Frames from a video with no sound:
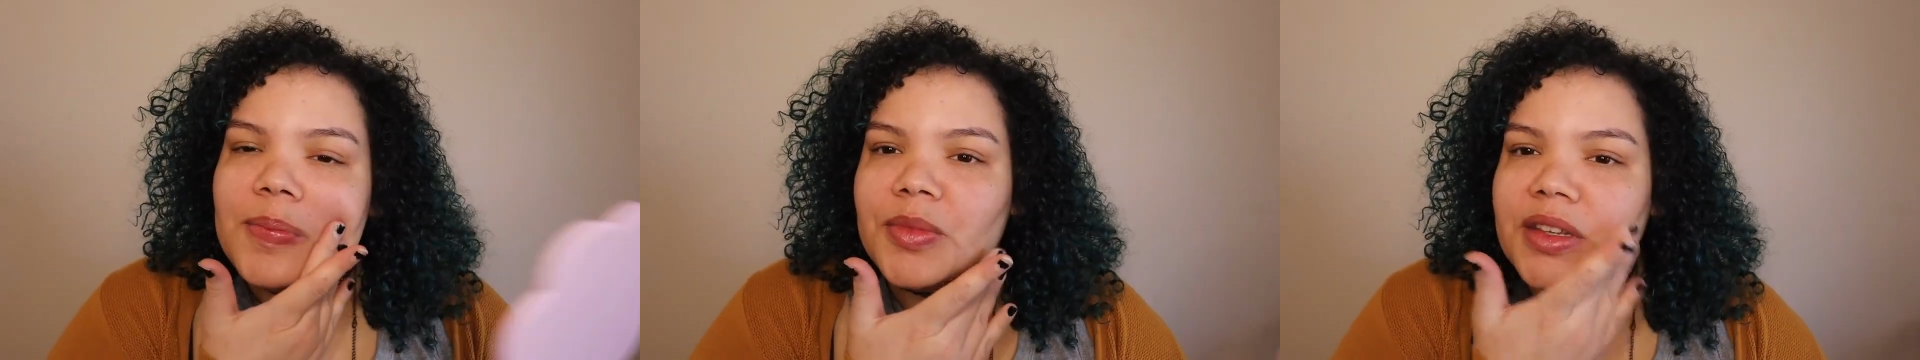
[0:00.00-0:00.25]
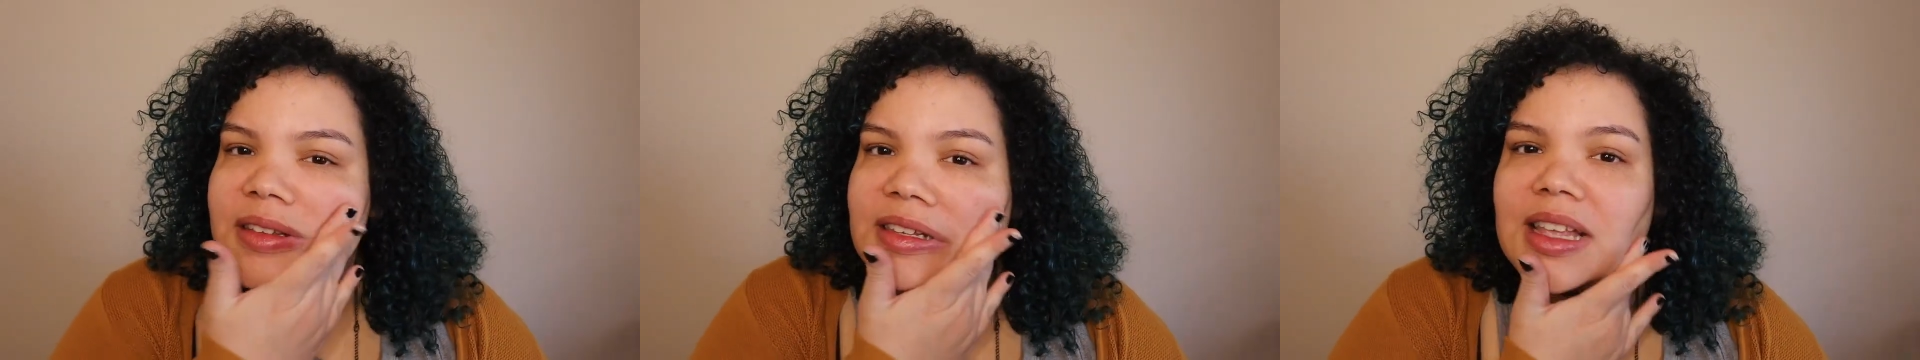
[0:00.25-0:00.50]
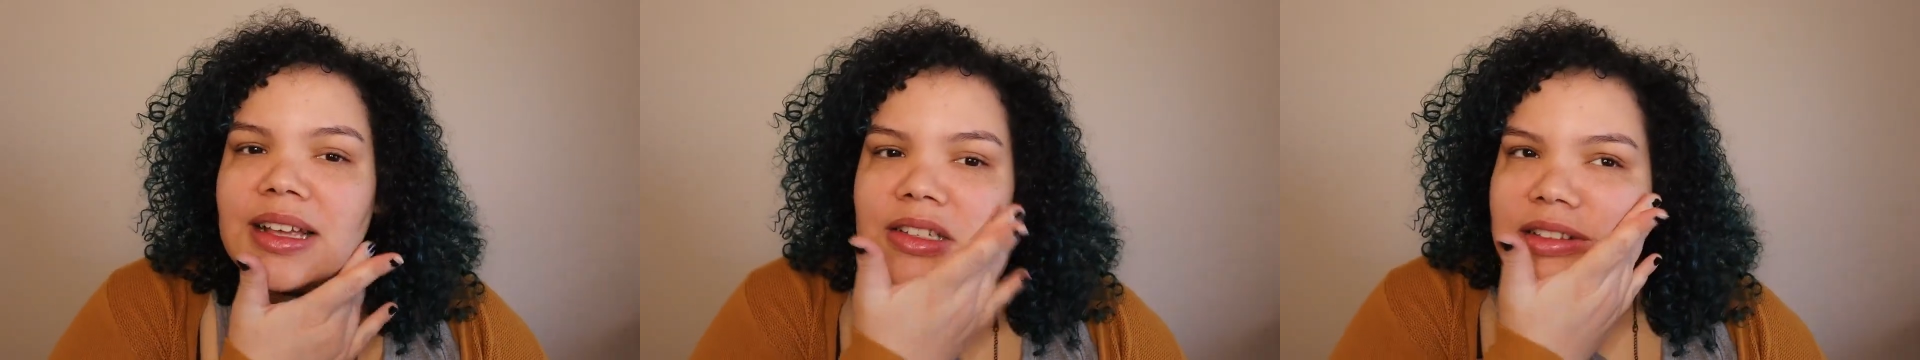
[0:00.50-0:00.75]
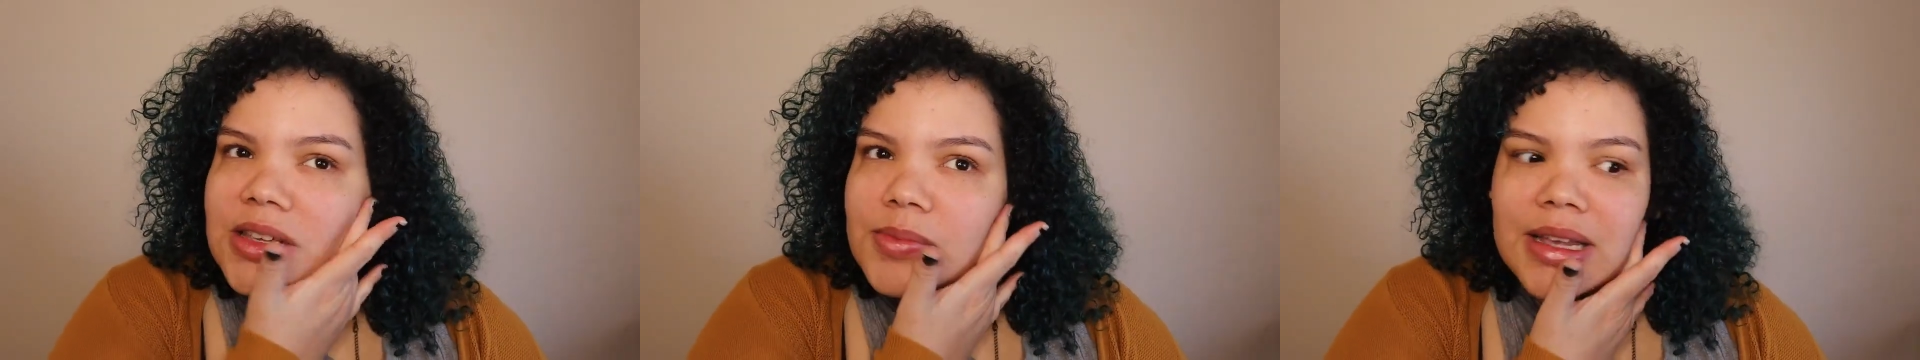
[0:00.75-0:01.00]
This is
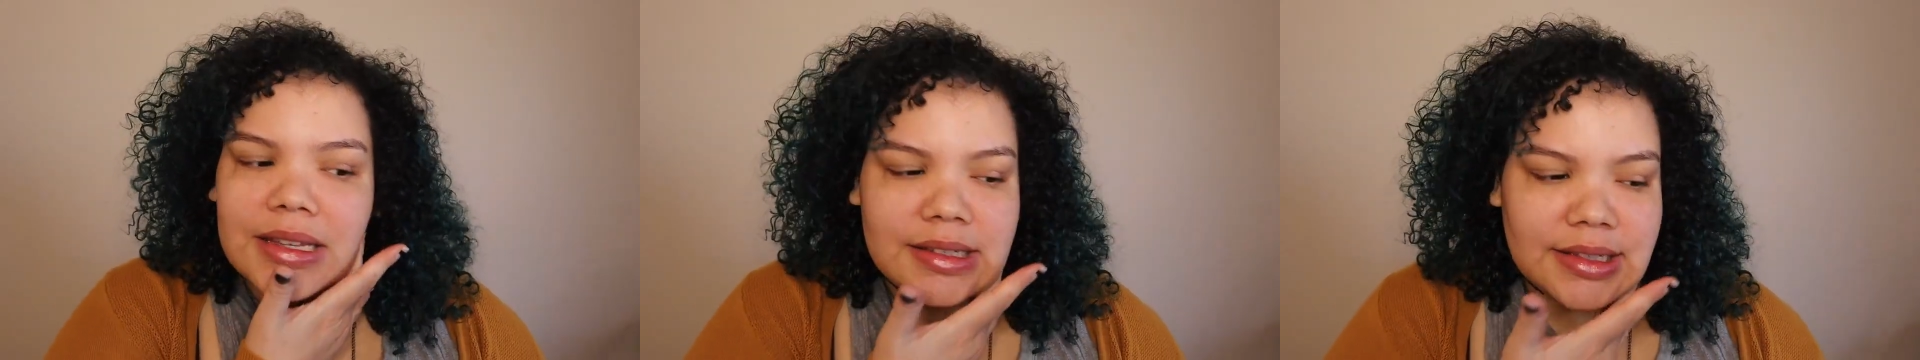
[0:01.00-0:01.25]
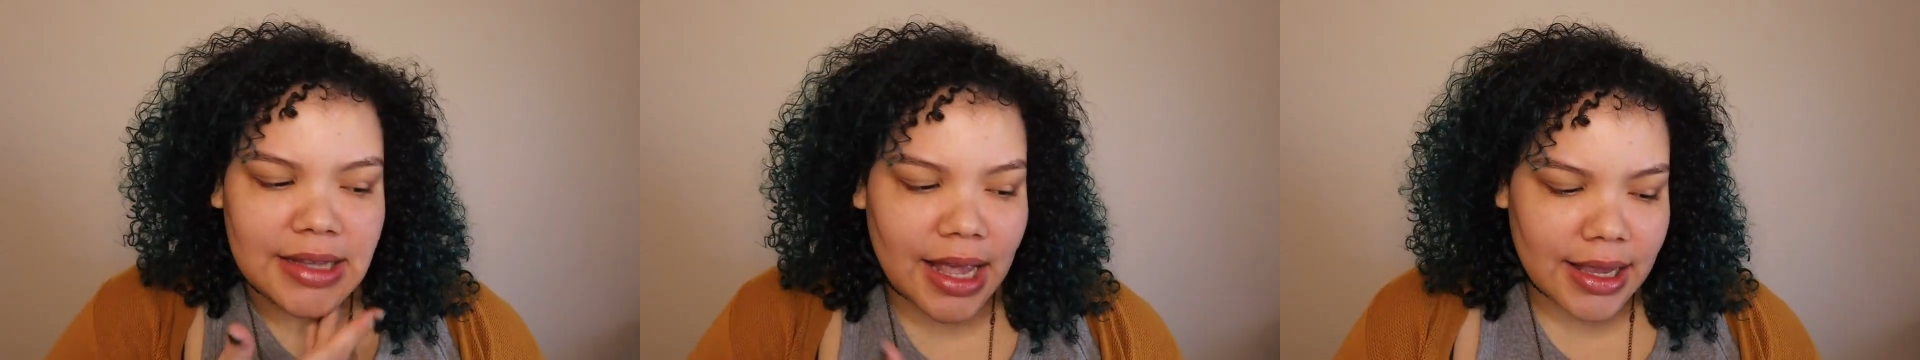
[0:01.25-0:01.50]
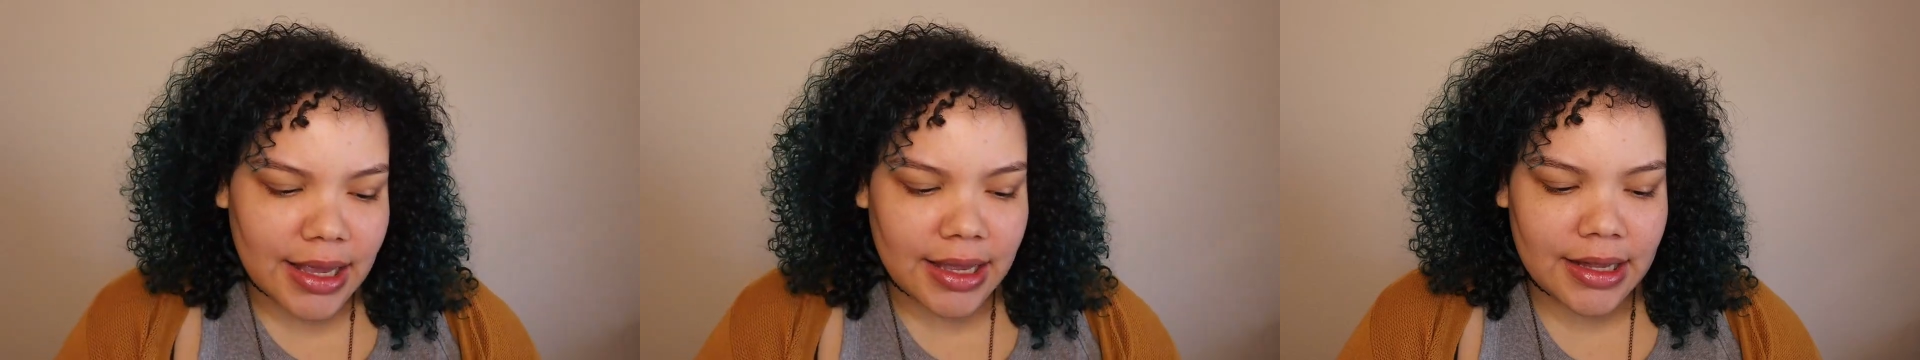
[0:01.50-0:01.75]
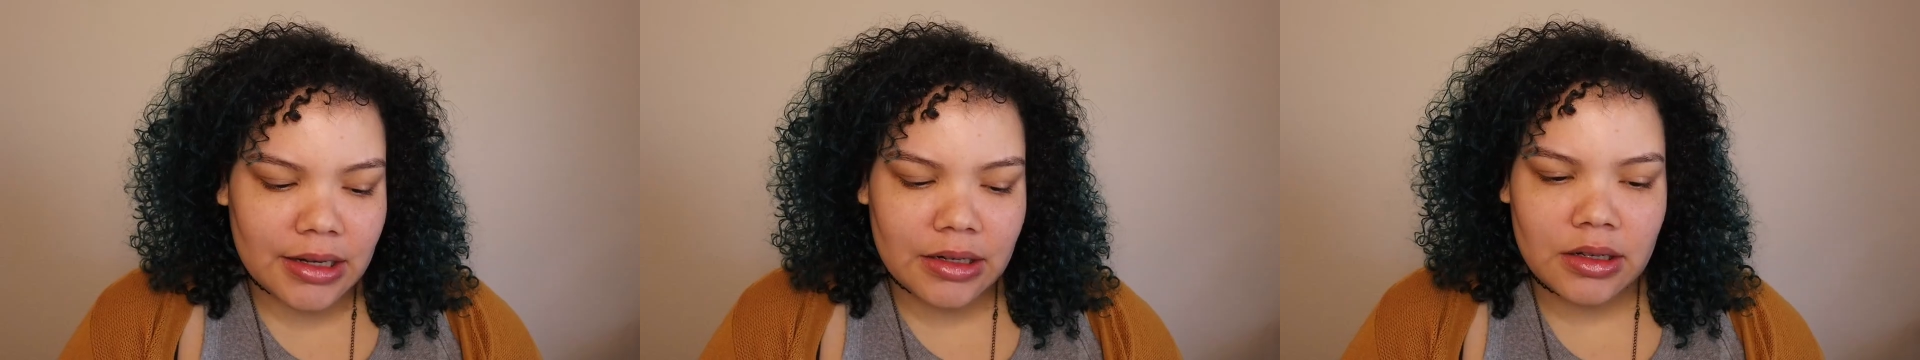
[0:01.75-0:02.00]
actually my
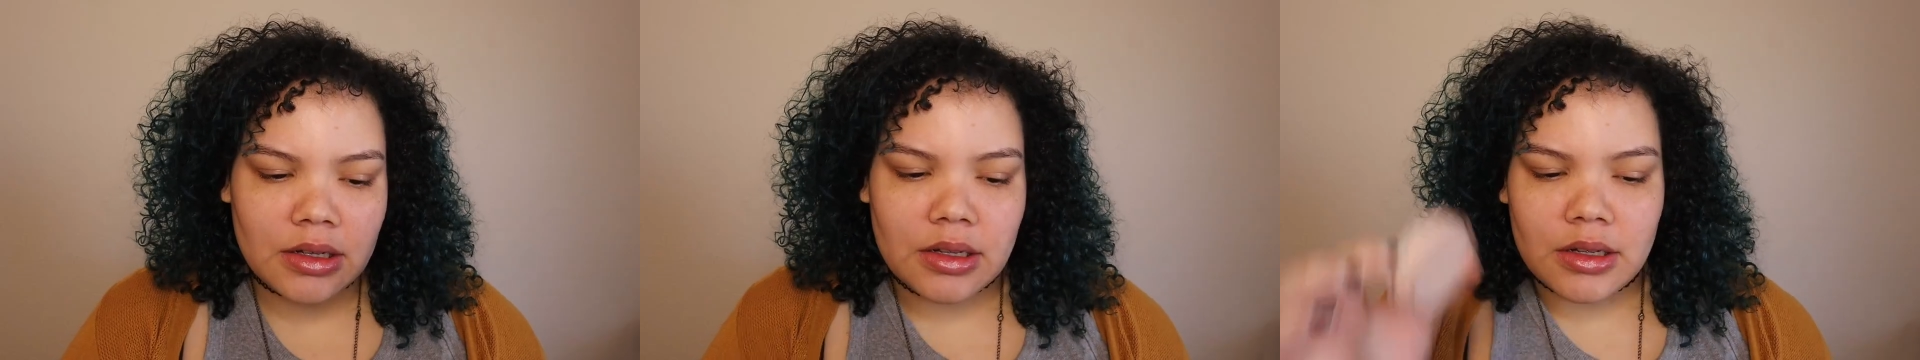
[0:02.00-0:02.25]
second